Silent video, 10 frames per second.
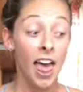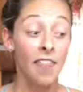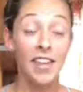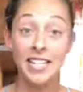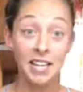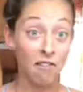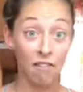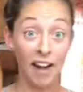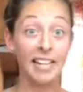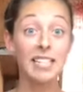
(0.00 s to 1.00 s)
that is
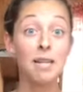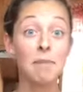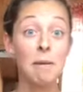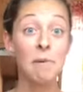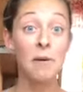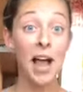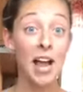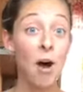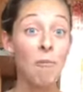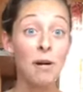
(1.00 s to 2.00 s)
inviting to people. I
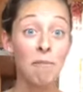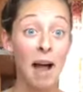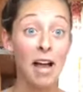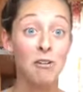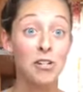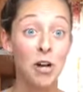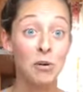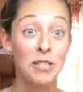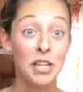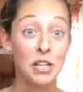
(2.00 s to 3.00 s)
hope your bio
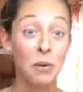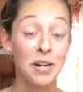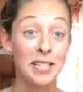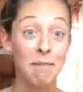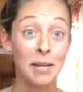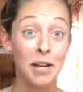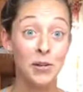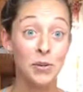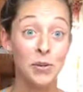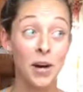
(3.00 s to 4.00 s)
shows that you are somebody
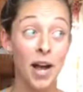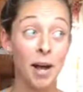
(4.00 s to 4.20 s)
who,